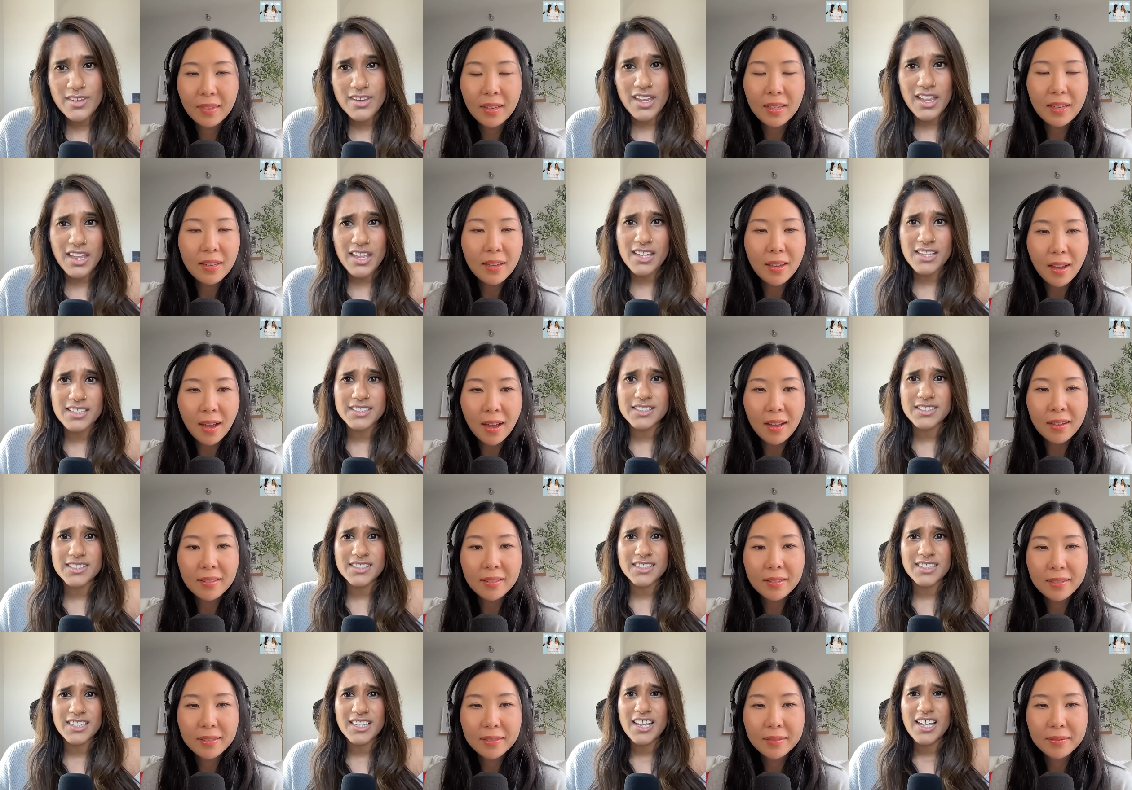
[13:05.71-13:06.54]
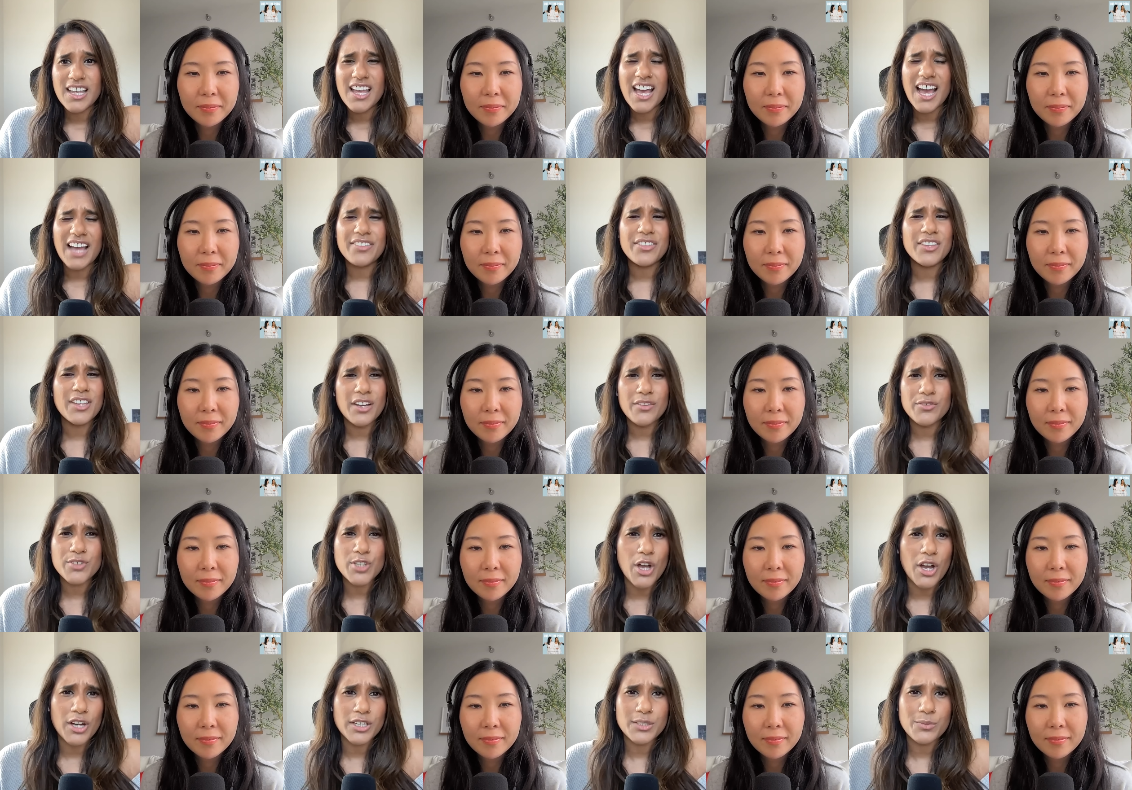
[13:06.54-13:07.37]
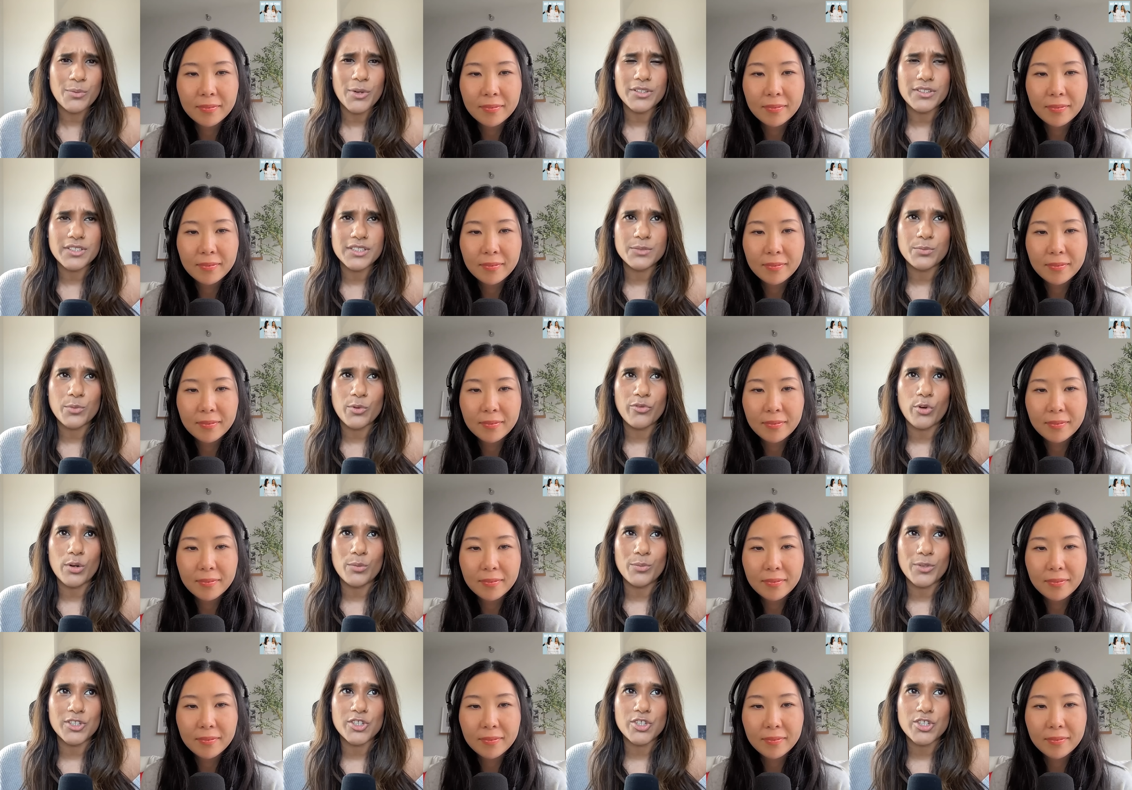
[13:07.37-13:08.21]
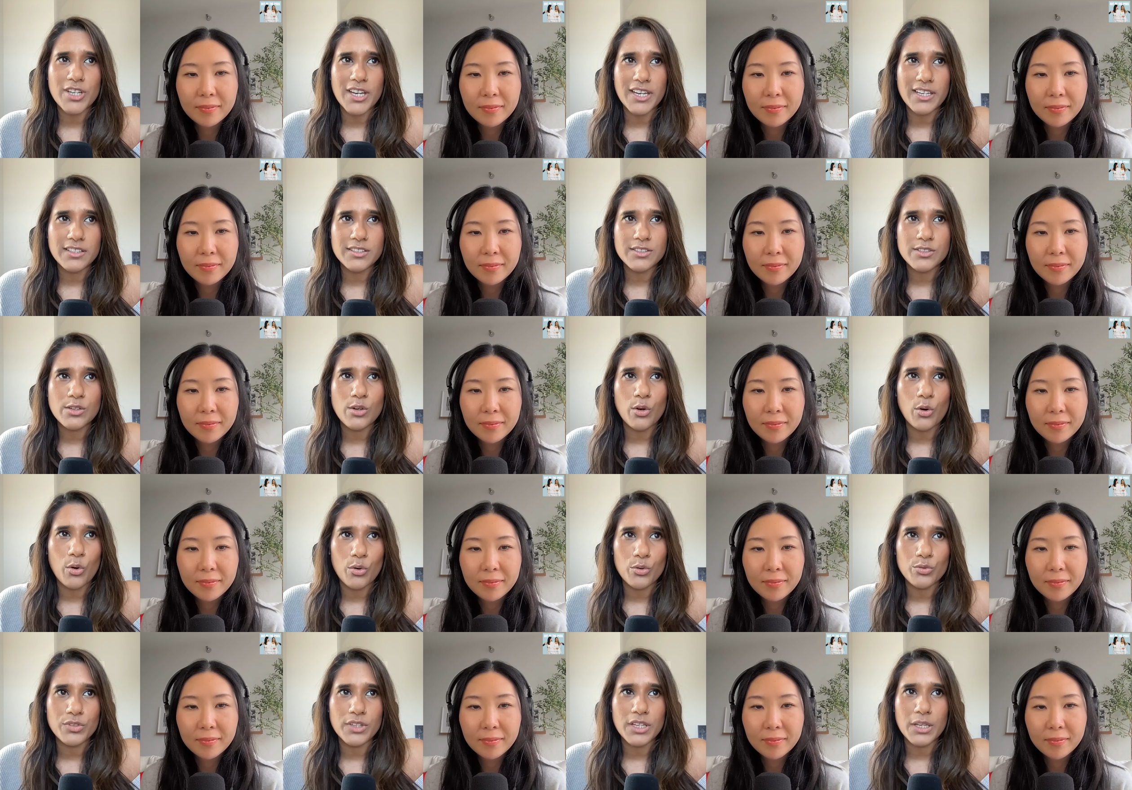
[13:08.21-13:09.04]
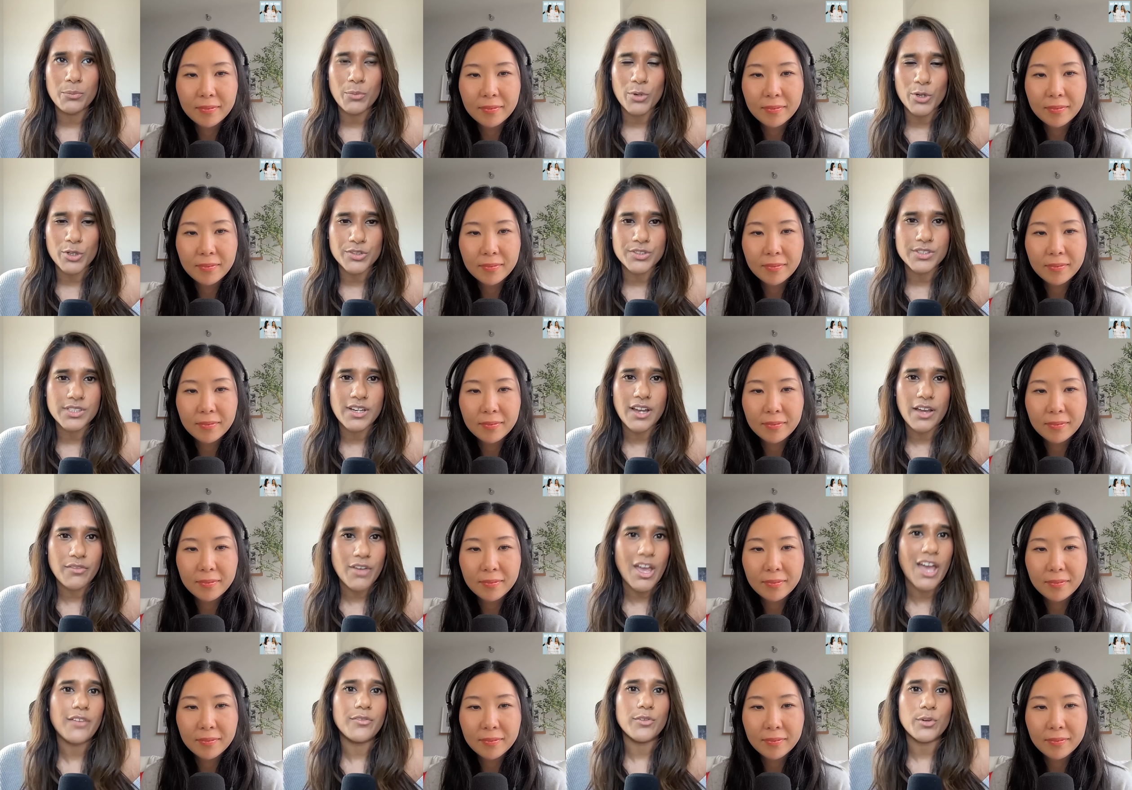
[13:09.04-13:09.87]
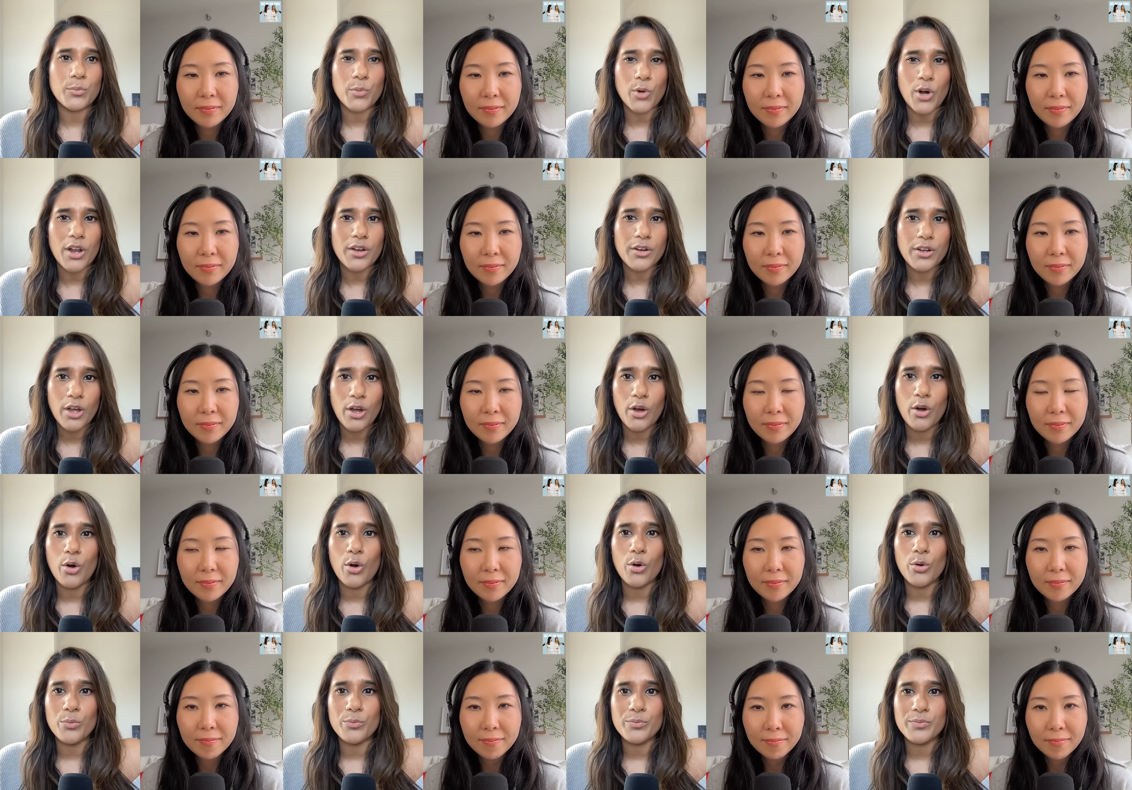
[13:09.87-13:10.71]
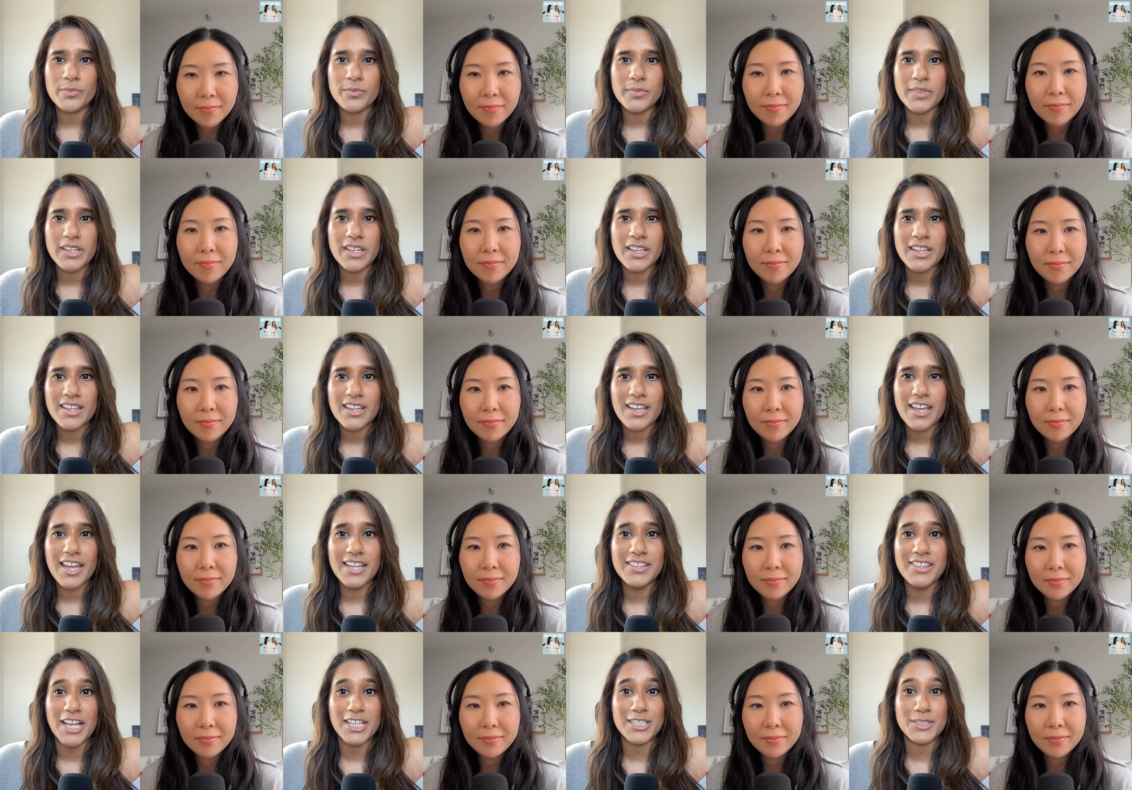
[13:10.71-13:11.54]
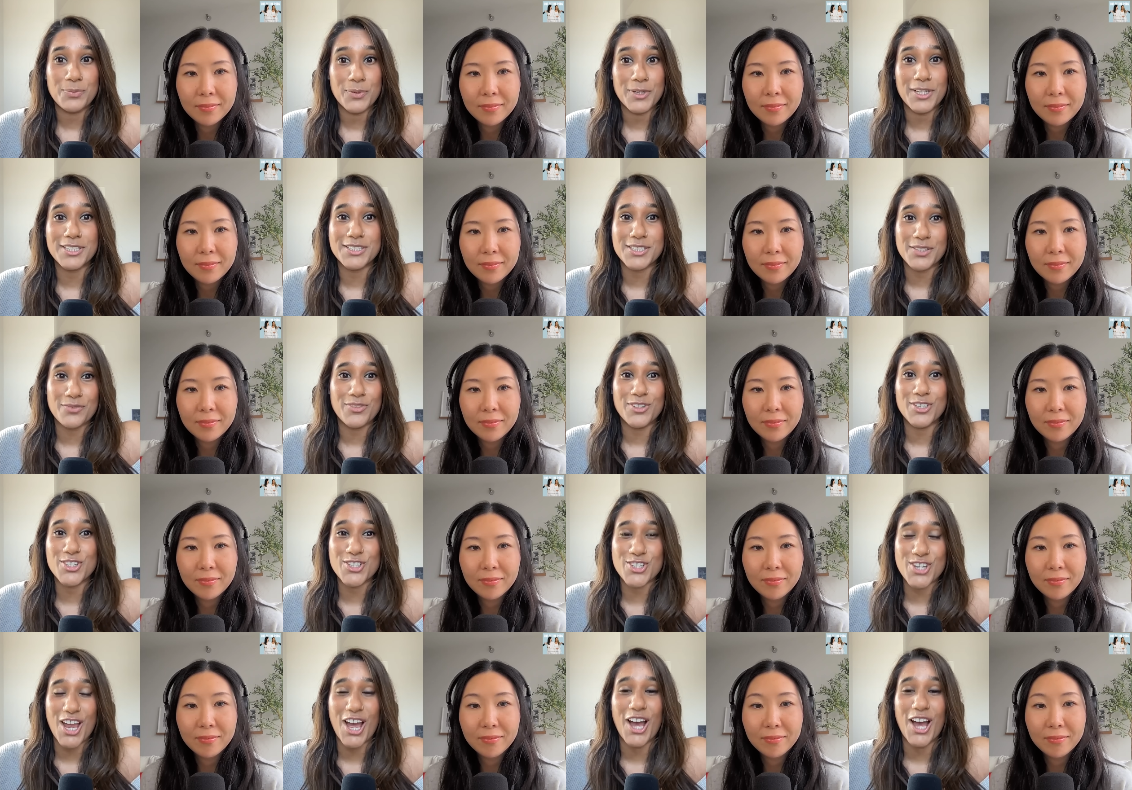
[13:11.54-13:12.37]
Speaker 1: And yeah. I think I've talked about this before, but Shayne is the only person I've ever brought home and that's because of the show.